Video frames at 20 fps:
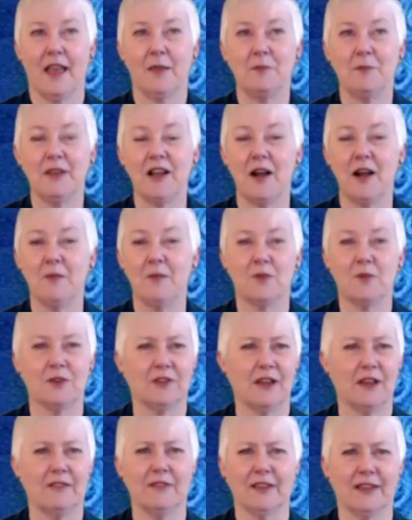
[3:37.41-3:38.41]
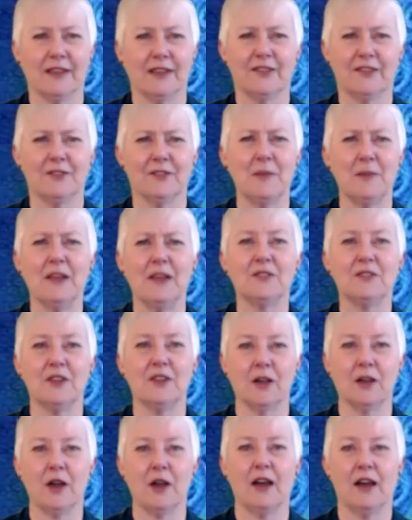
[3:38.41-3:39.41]
become more loving. It's
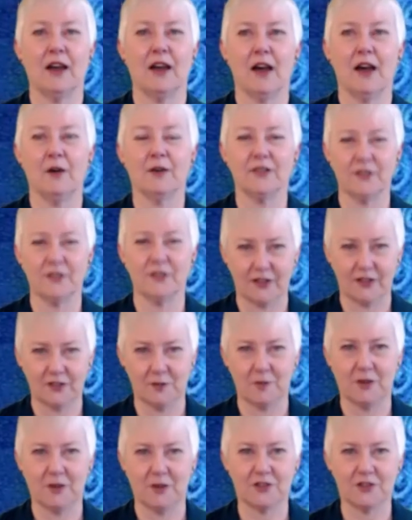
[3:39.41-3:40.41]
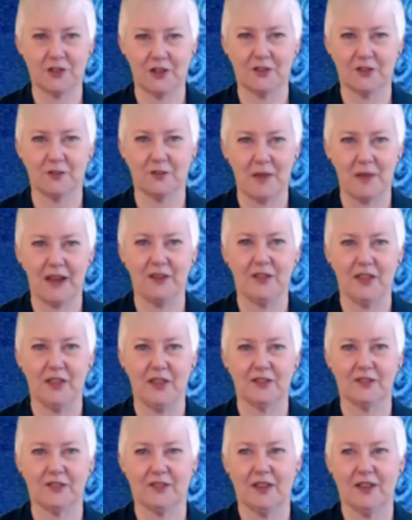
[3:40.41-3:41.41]
amazing how accessible she has made
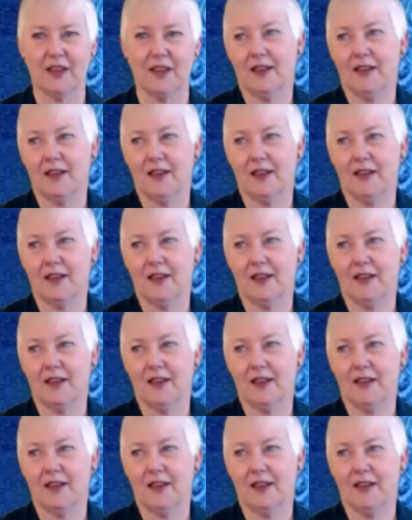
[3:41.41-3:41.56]
this